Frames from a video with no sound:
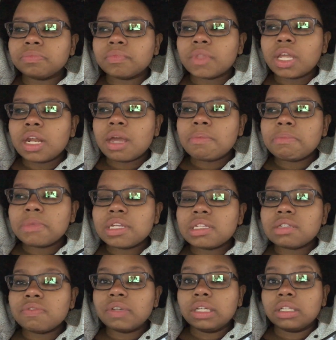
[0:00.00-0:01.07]
And I miss
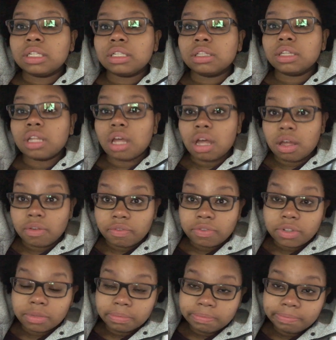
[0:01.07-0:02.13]
feeling loved.